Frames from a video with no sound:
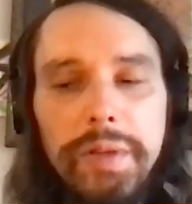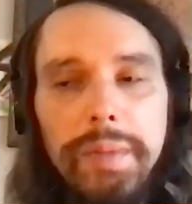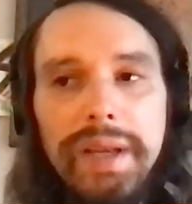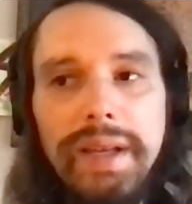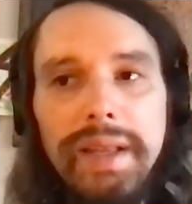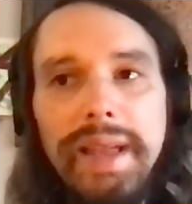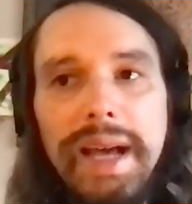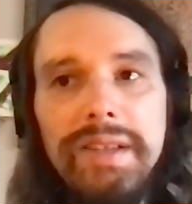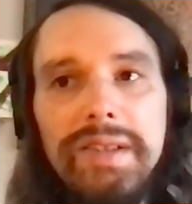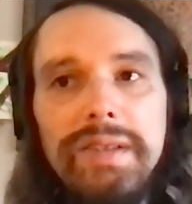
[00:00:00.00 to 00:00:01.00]
to me that
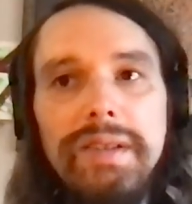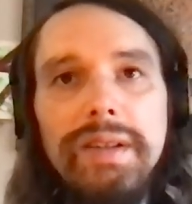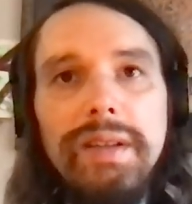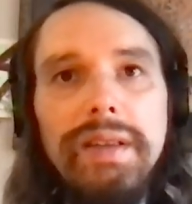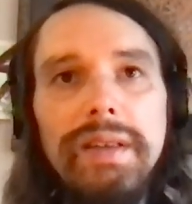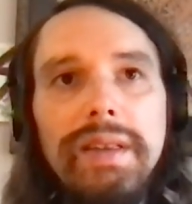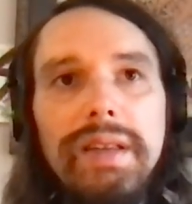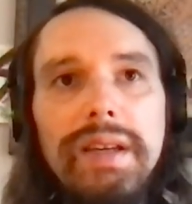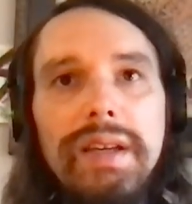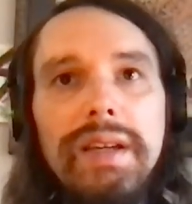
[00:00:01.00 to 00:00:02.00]
that's
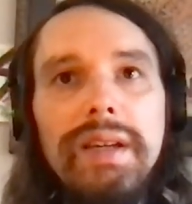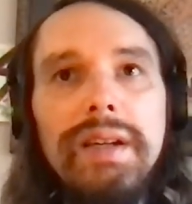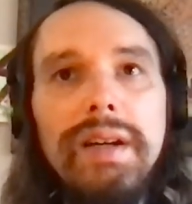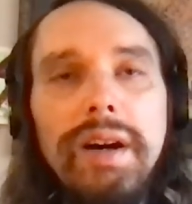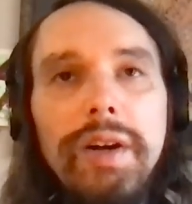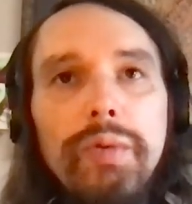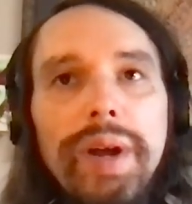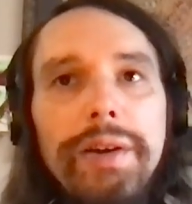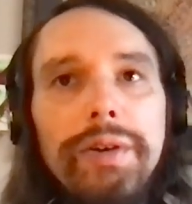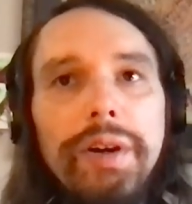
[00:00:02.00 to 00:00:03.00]
the
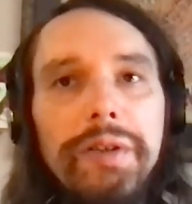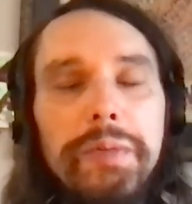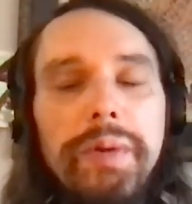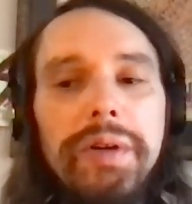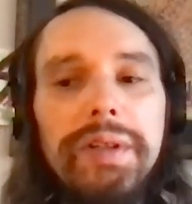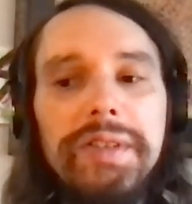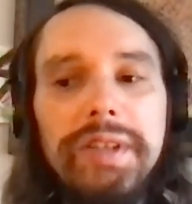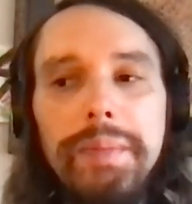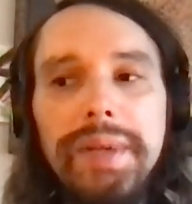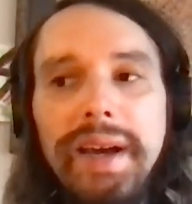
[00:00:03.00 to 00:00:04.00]
unread or unspoken
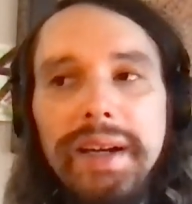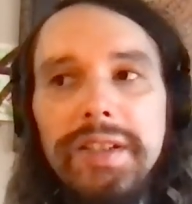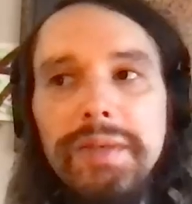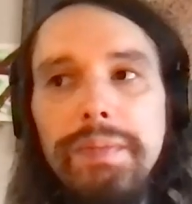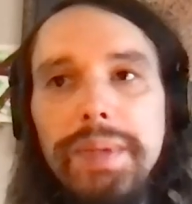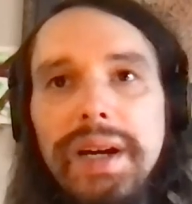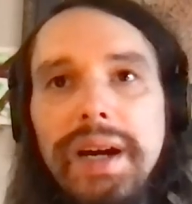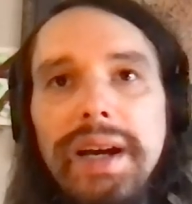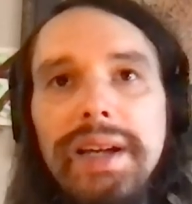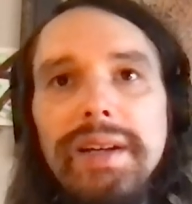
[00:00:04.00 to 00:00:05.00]
subtext
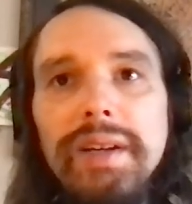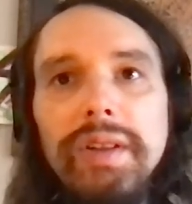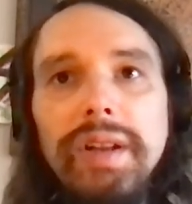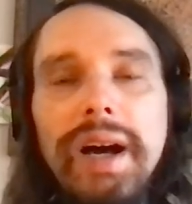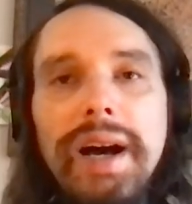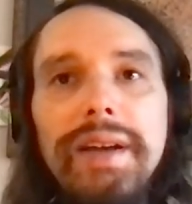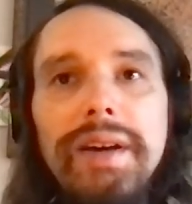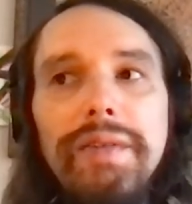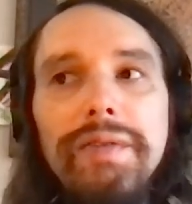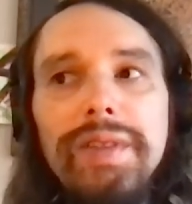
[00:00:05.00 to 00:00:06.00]
behind a lot
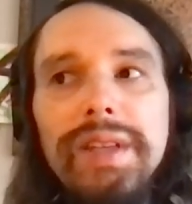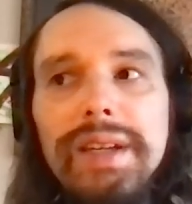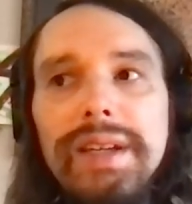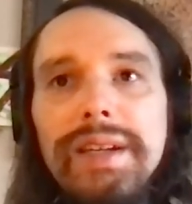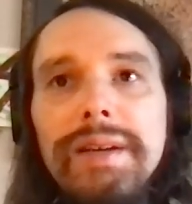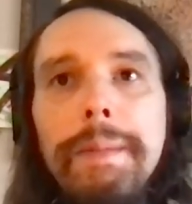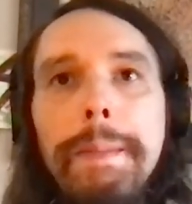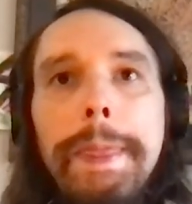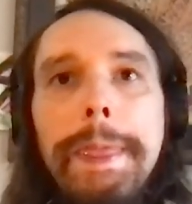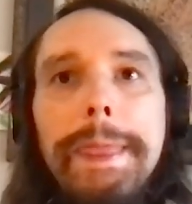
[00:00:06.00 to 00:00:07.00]
of the
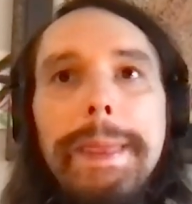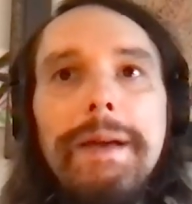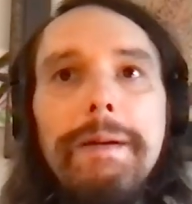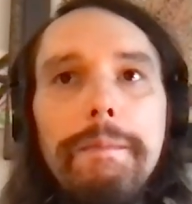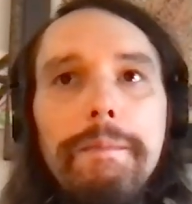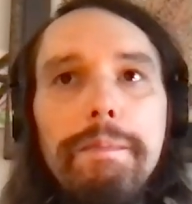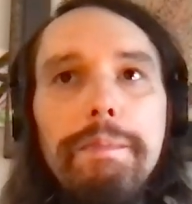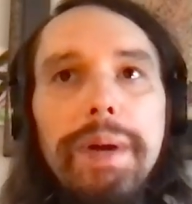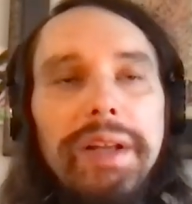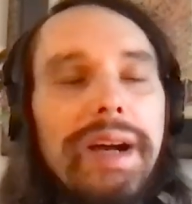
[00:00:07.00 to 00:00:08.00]

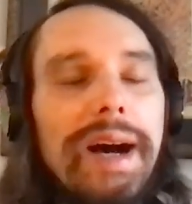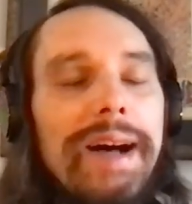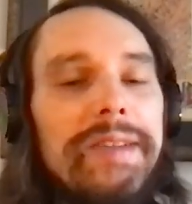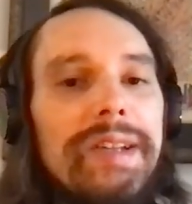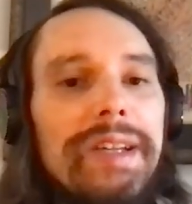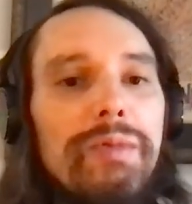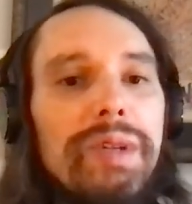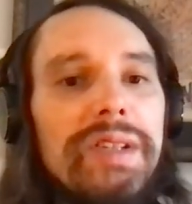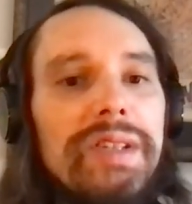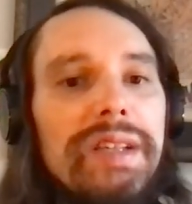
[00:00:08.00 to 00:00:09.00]
bellicosity
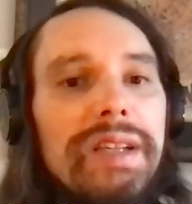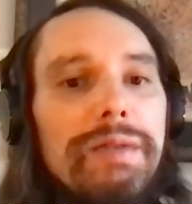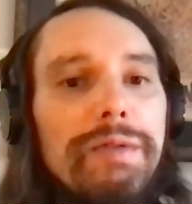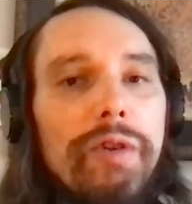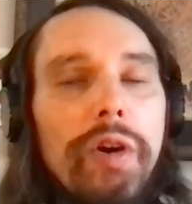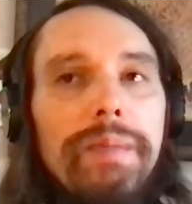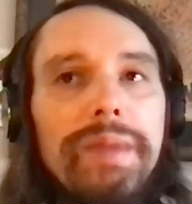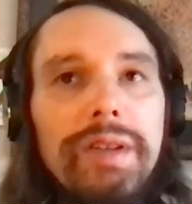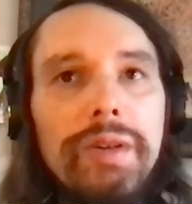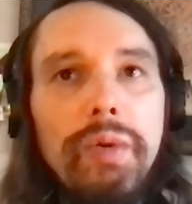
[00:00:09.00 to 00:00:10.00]
we see from
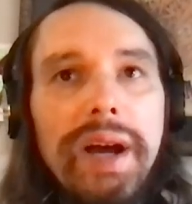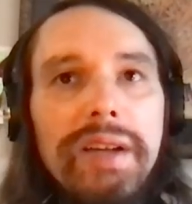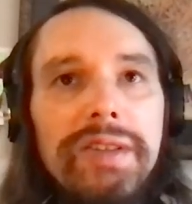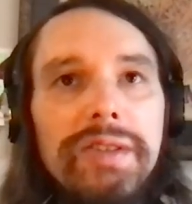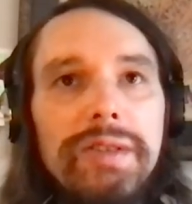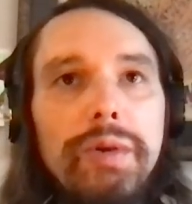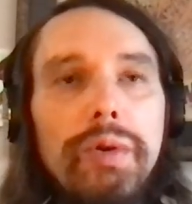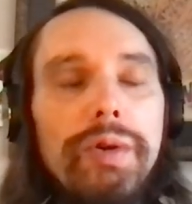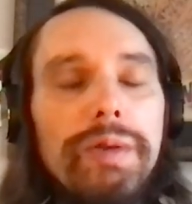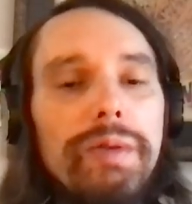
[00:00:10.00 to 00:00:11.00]
the US
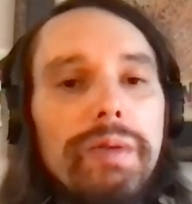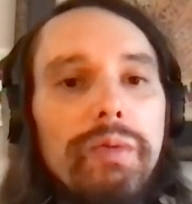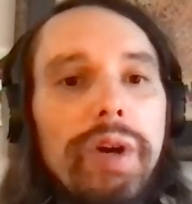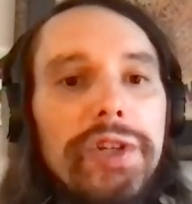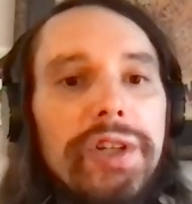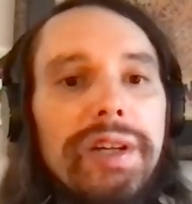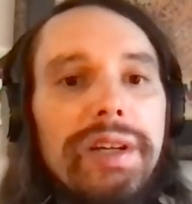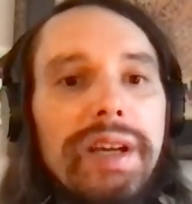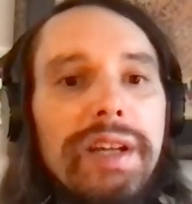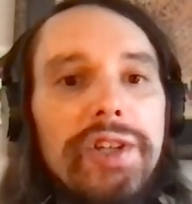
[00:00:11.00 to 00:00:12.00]
toward Russia
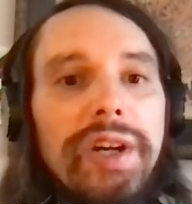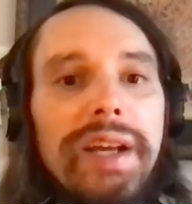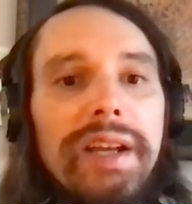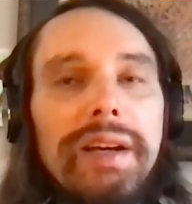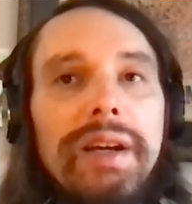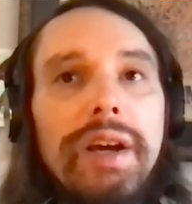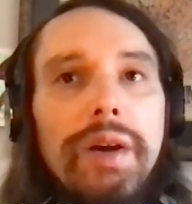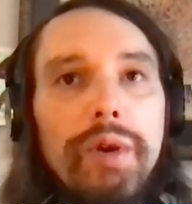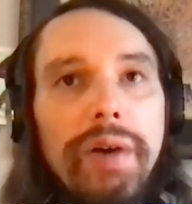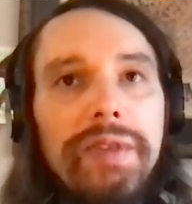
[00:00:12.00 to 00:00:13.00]
and China.
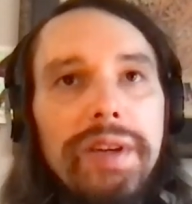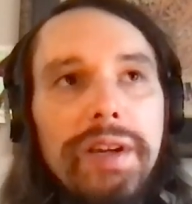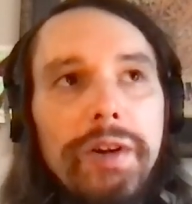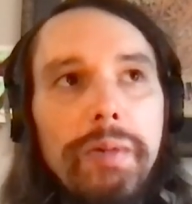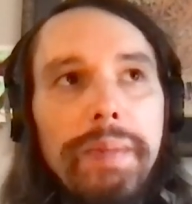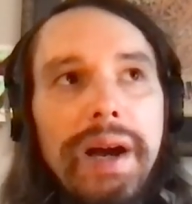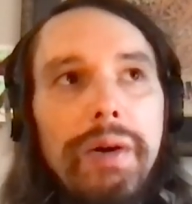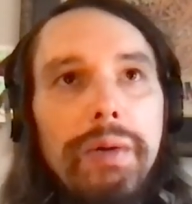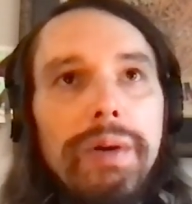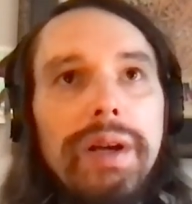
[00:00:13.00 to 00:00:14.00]
We often hear about